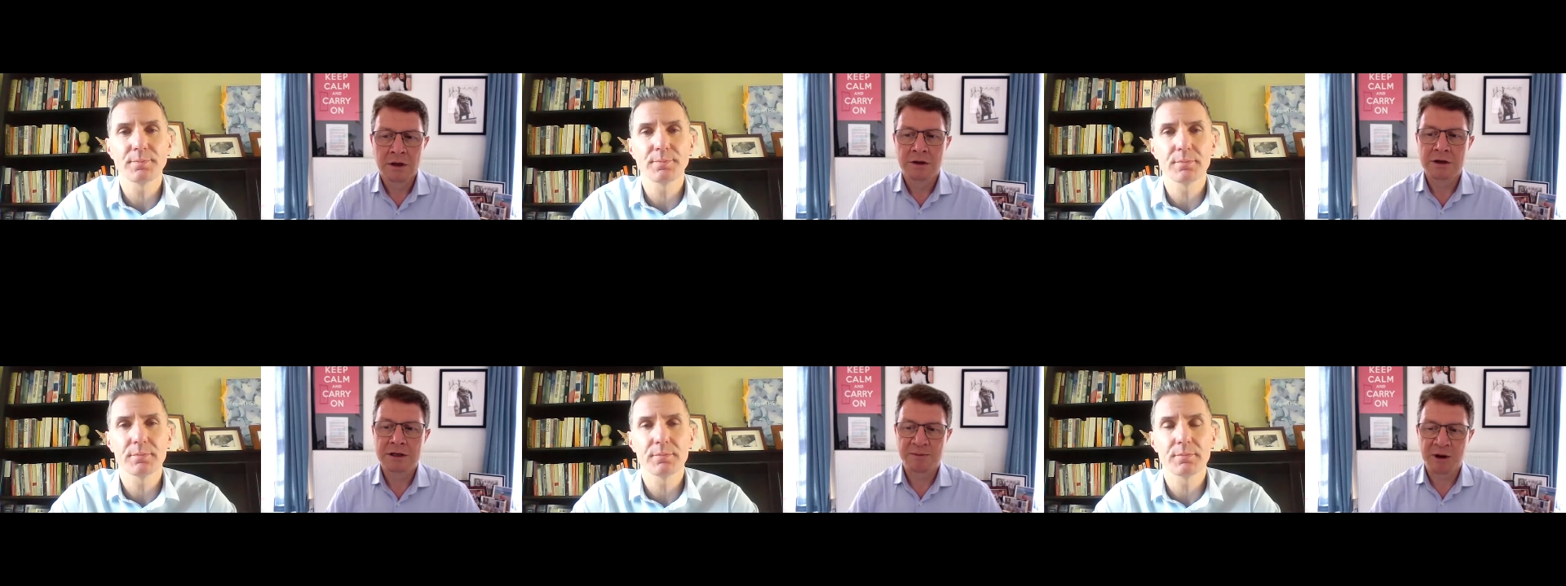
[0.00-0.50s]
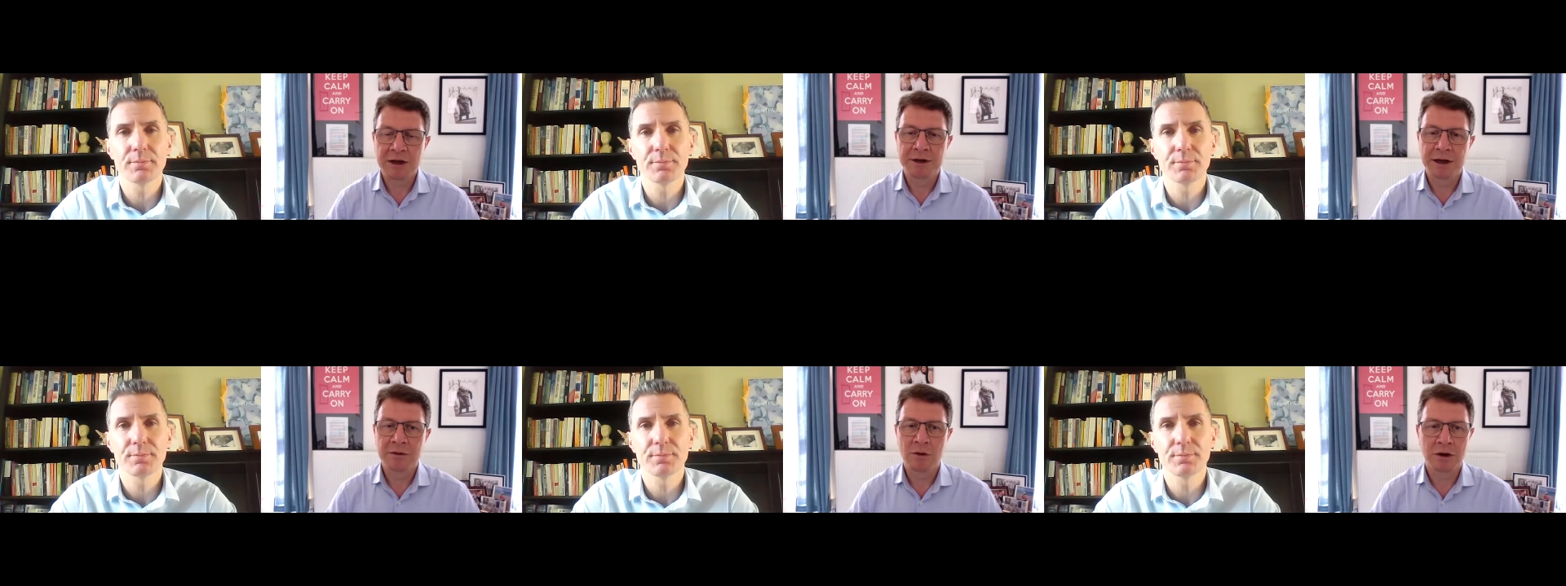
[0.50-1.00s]
Speaker 1: Your supplier
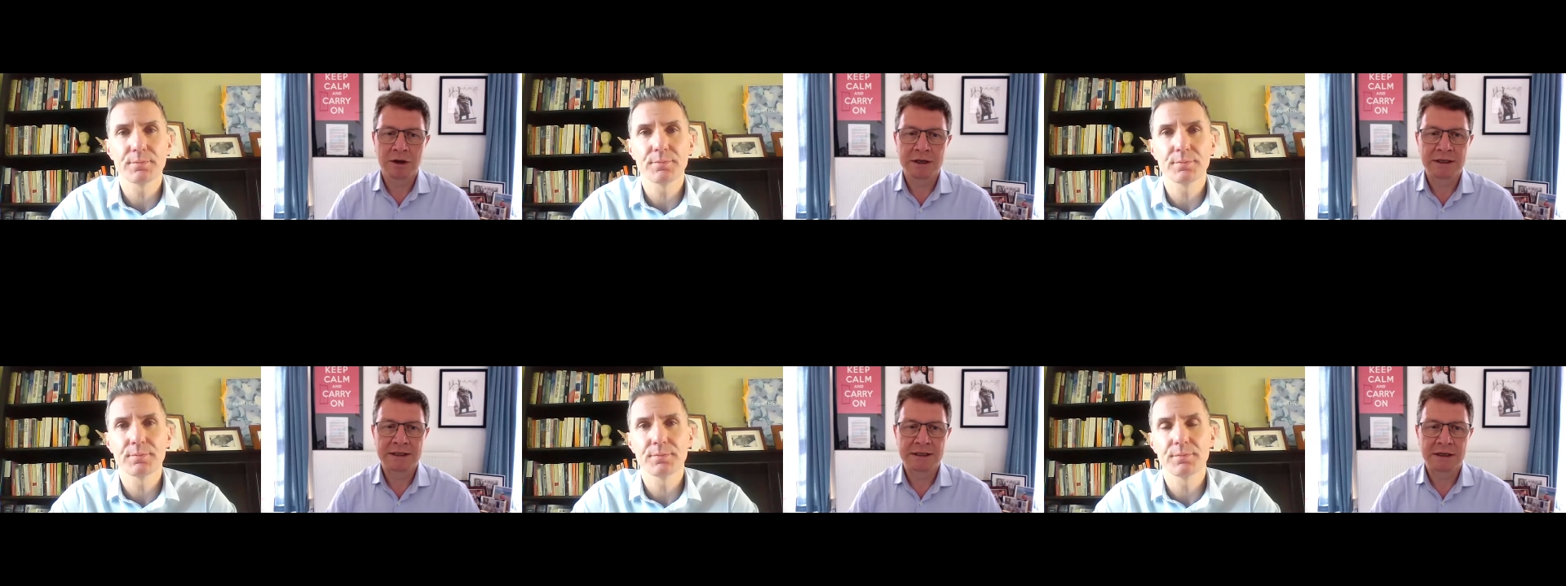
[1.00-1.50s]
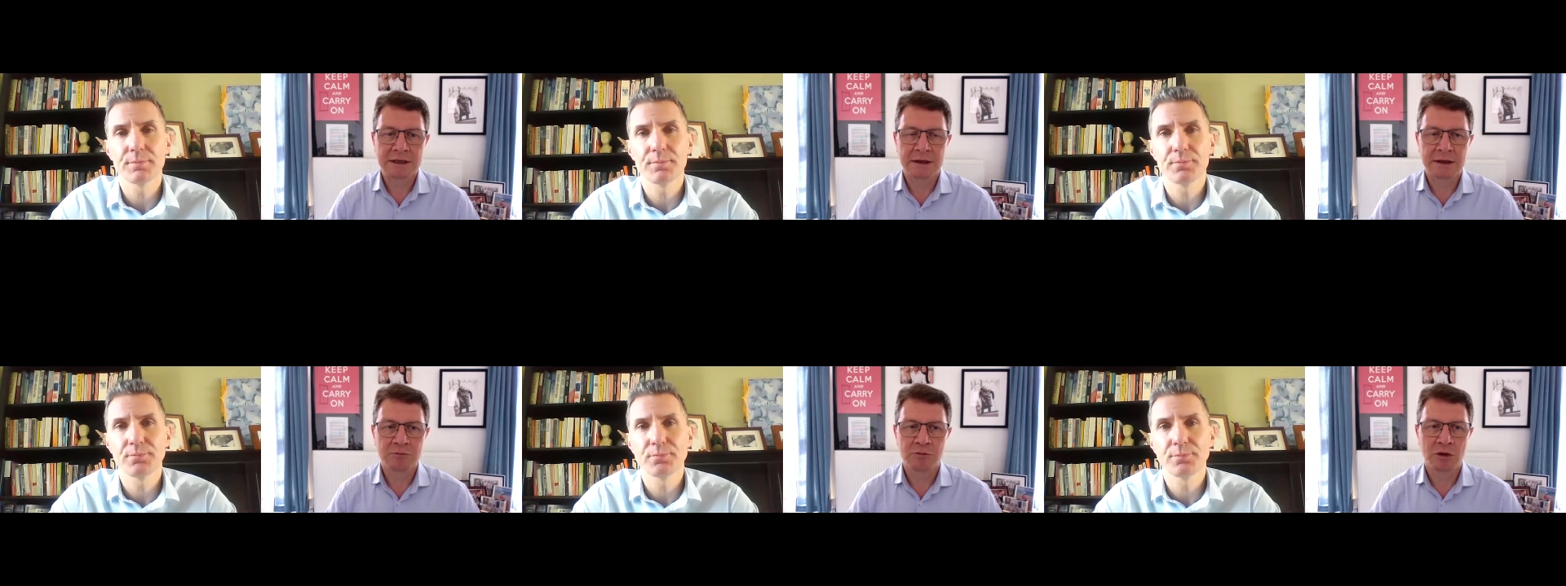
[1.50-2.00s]
network is uh,
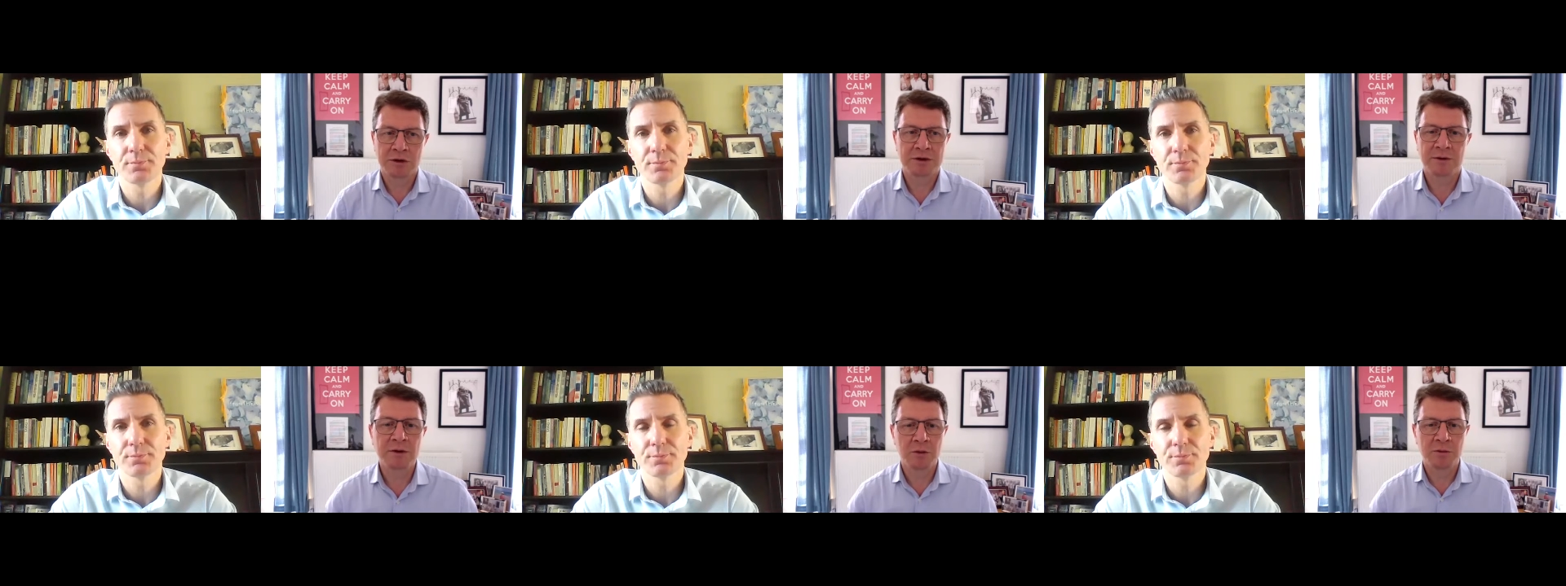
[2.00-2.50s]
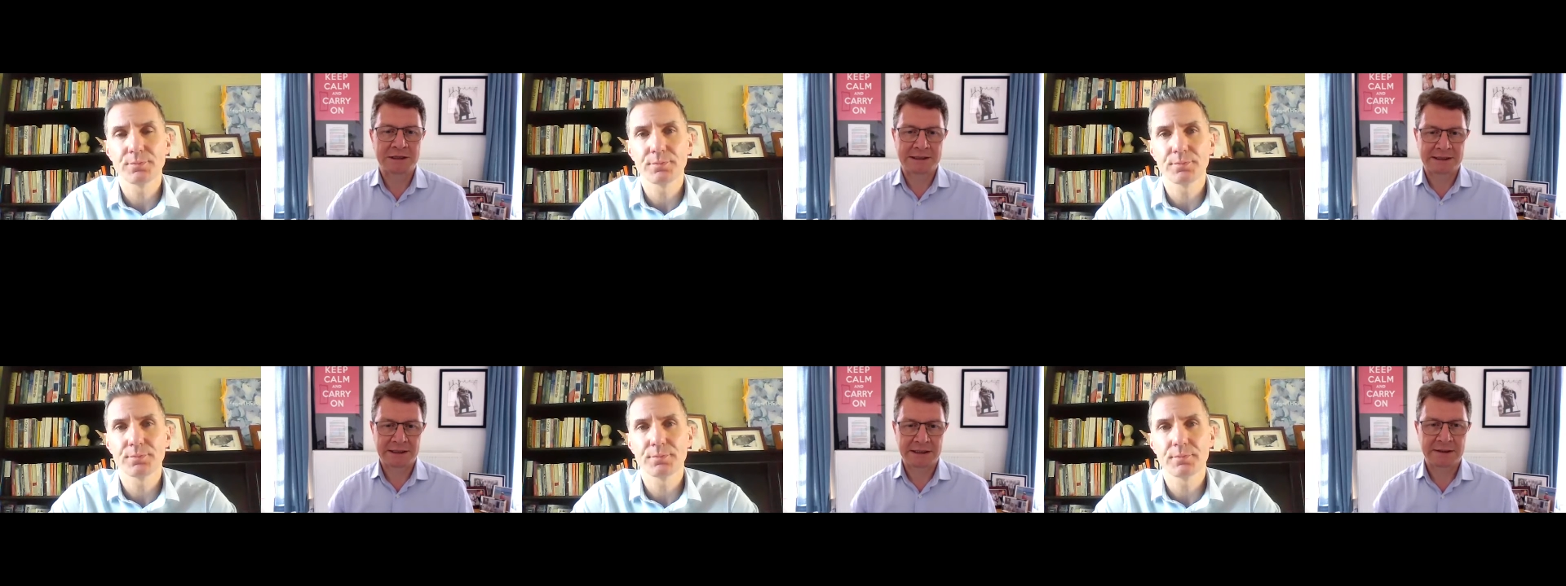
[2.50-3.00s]
important to all
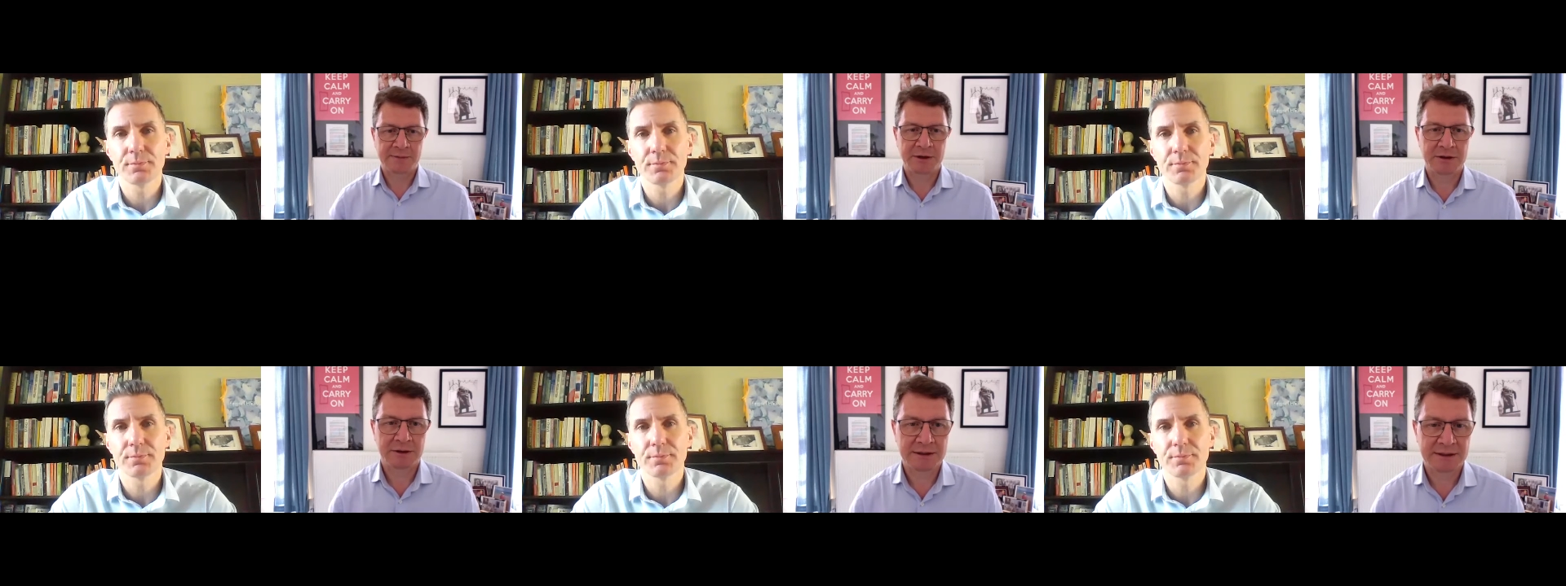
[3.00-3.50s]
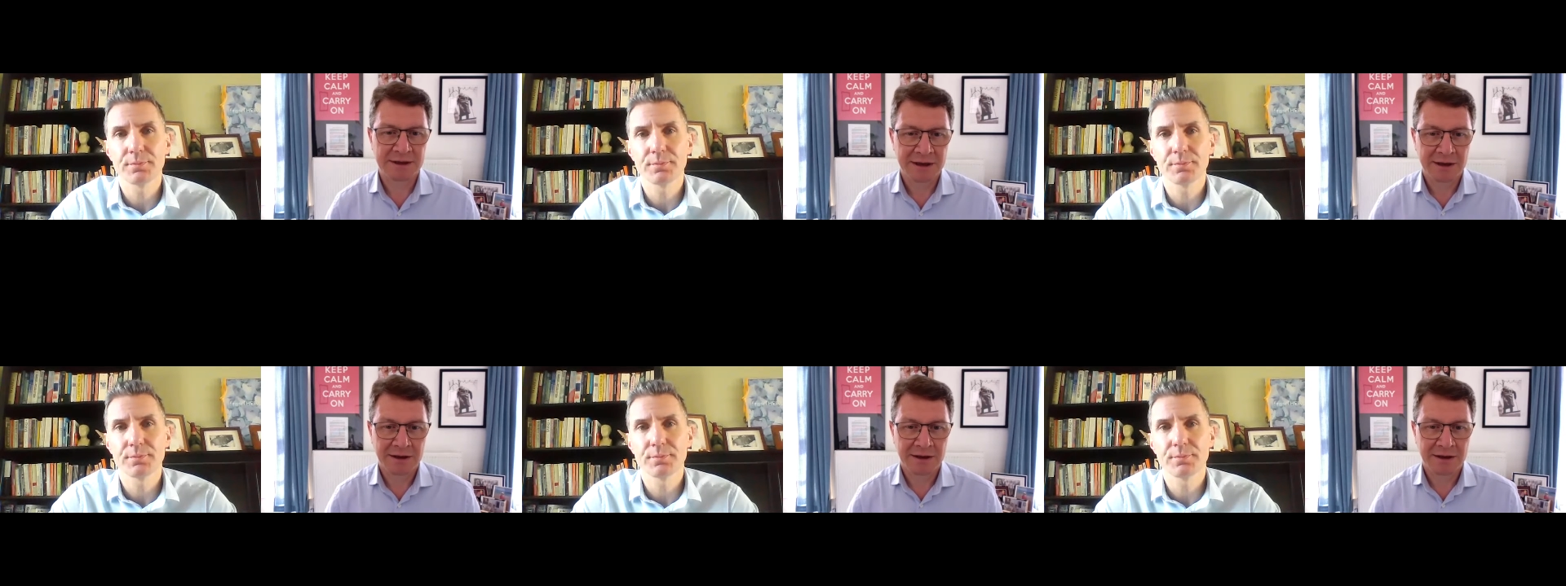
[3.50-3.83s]
businesses because